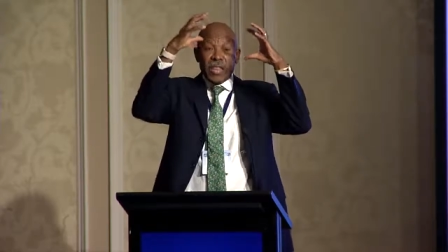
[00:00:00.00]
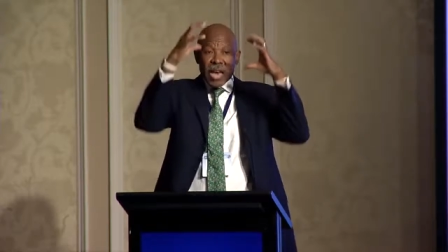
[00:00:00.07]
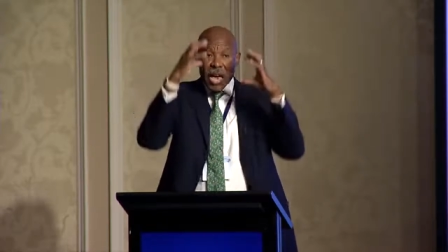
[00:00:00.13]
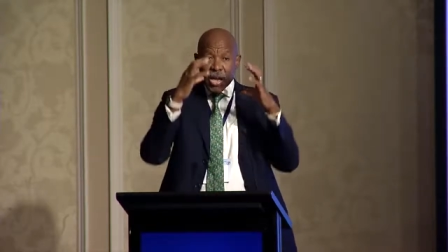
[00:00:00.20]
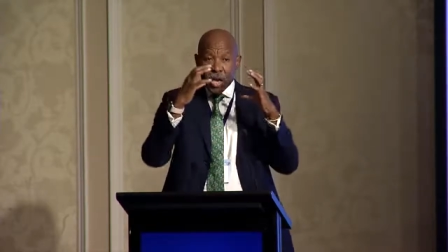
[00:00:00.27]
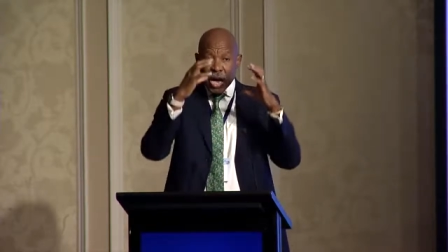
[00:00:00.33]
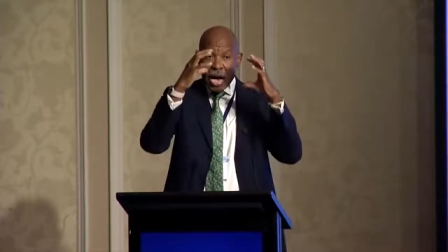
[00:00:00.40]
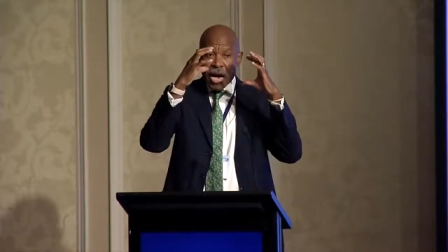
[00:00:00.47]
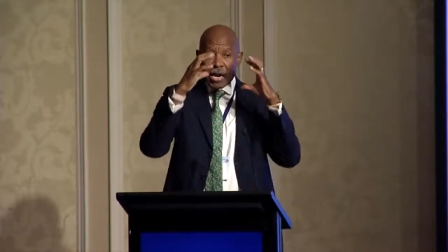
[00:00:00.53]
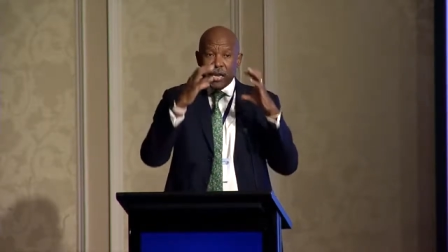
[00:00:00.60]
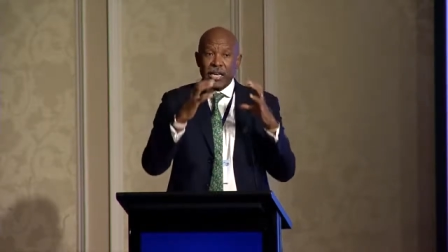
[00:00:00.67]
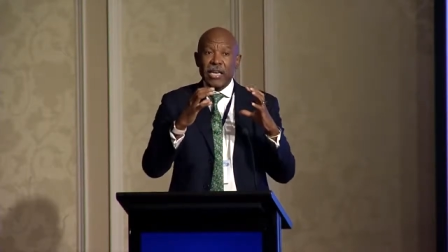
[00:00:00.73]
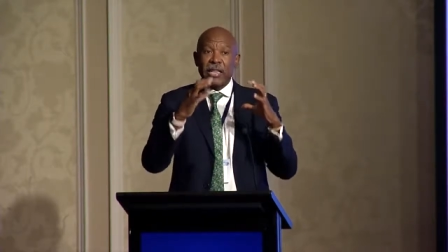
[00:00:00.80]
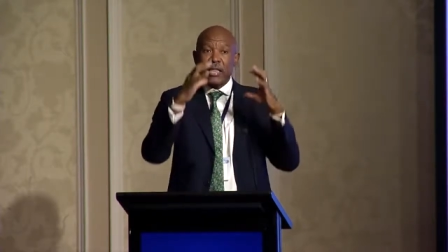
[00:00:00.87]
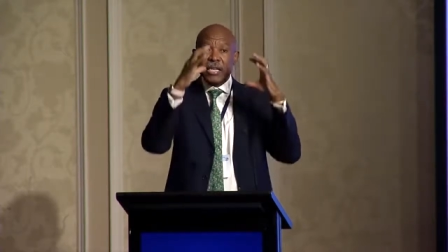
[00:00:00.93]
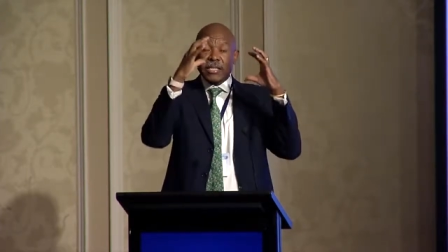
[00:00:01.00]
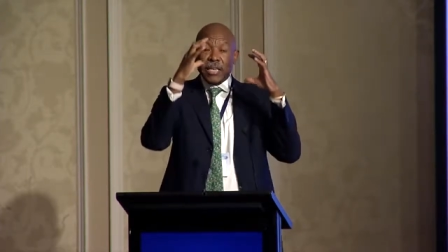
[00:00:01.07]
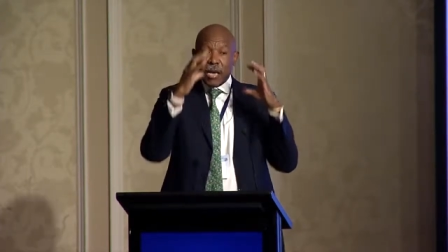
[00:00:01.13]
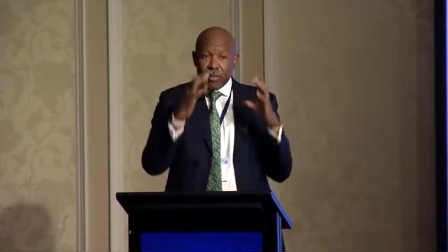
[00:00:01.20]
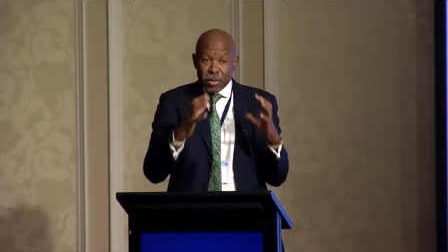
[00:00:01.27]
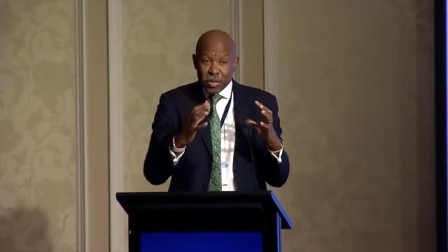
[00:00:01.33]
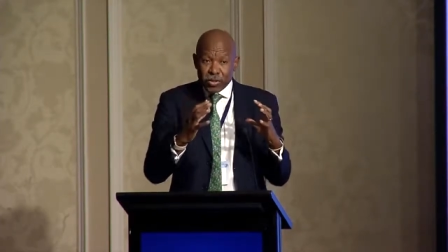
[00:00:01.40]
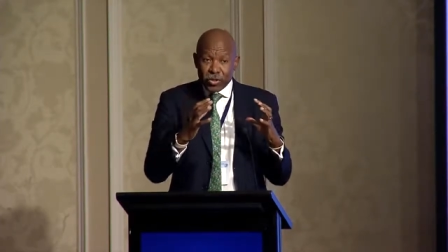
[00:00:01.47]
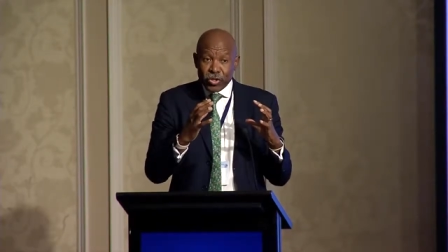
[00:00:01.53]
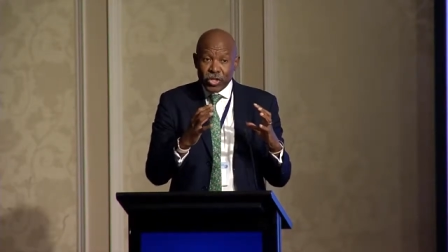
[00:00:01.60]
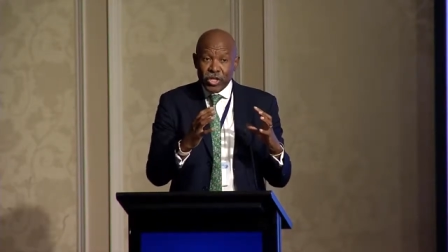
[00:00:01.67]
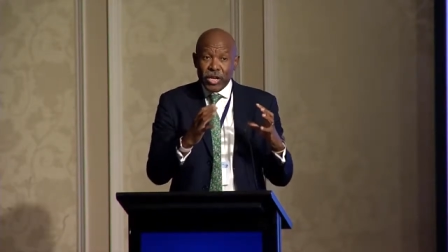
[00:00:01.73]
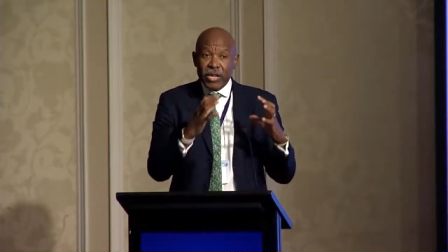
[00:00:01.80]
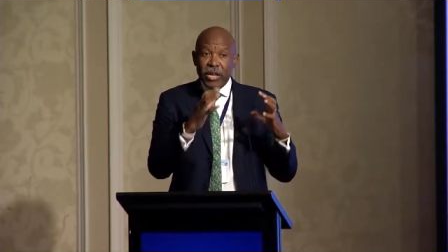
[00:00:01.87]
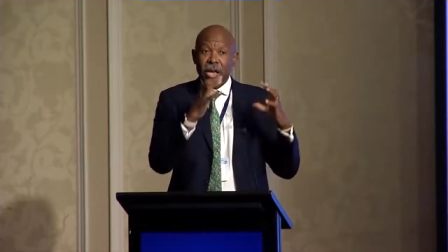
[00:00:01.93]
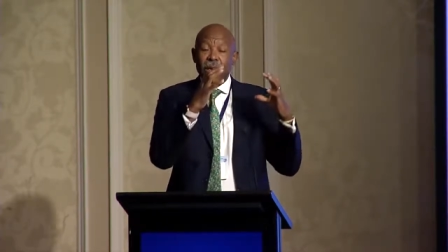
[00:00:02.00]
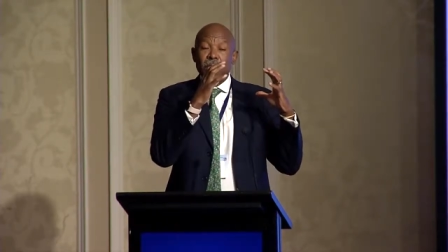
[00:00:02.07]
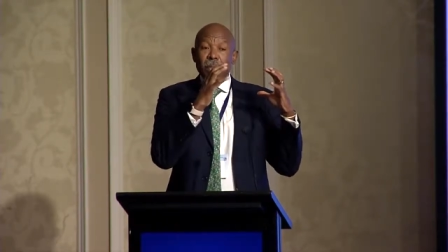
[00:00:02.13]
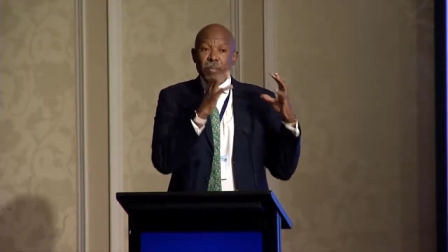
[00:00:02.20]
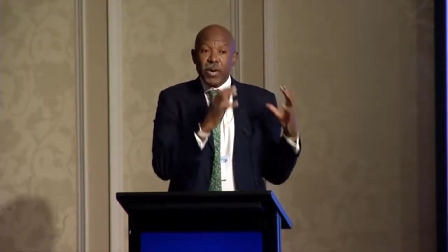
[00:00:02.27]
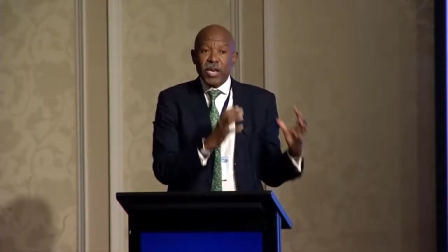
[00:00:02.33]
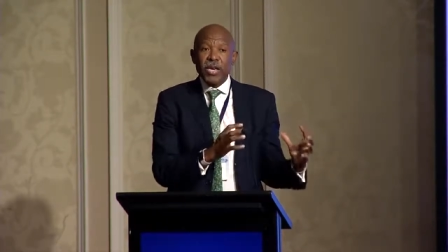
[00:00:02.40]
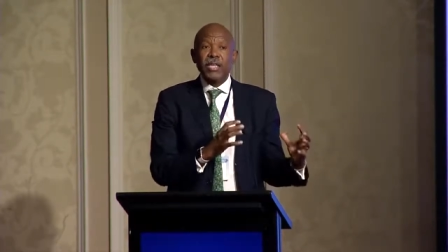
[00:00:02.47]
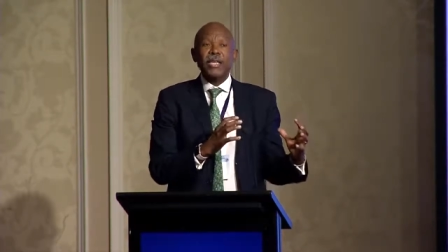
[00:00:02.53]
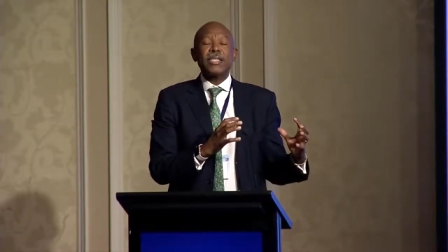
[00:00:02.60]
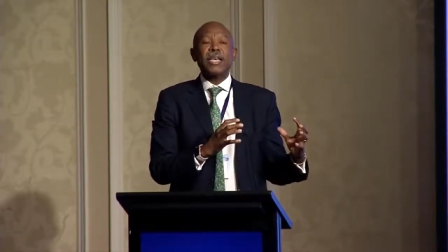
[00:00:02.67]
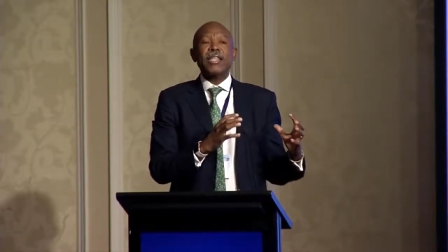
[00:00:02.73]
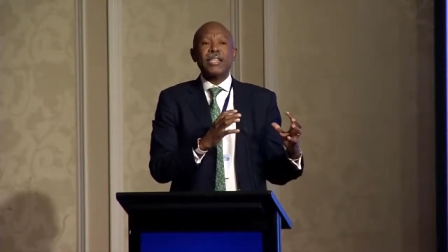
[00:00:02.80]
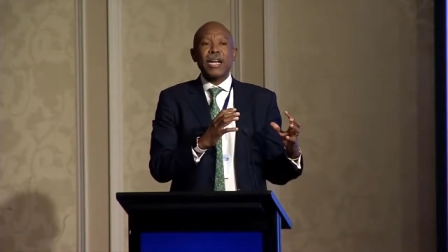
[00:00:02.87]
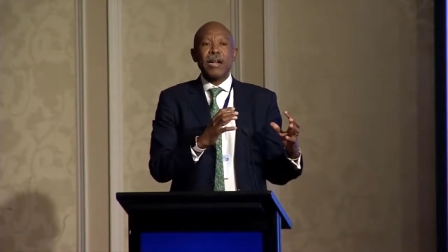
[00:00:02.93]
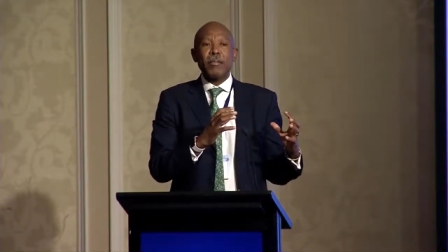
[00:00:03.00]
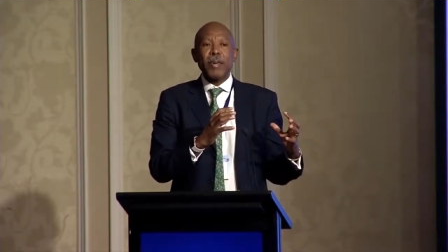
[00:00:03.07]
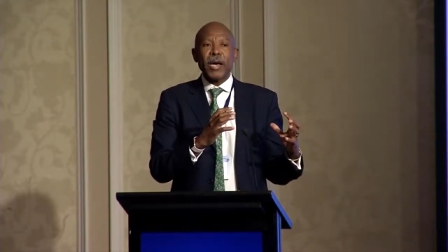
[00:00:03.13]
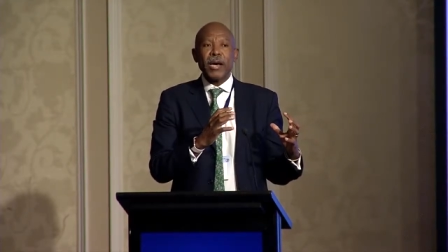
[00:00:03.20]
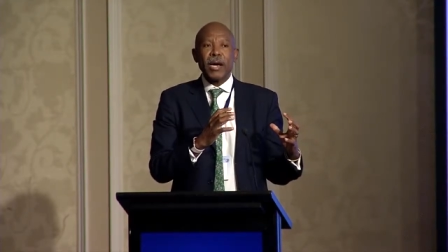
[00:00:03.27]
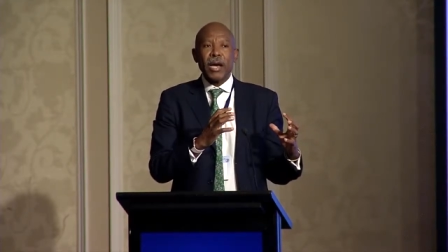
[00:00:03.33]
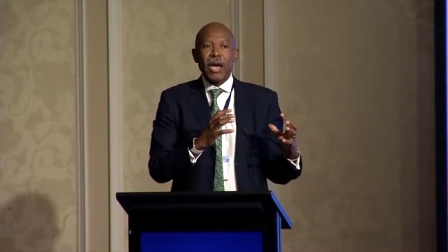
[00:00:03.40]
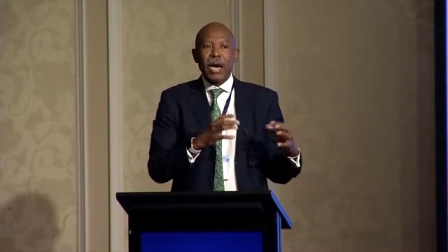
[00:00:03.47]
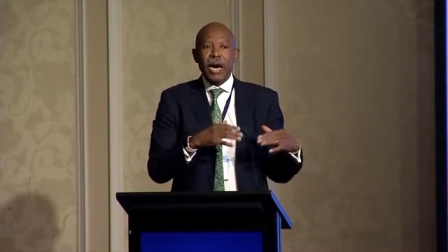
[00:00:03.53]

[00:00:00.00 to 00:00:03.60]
they are in the same institution being the central bank.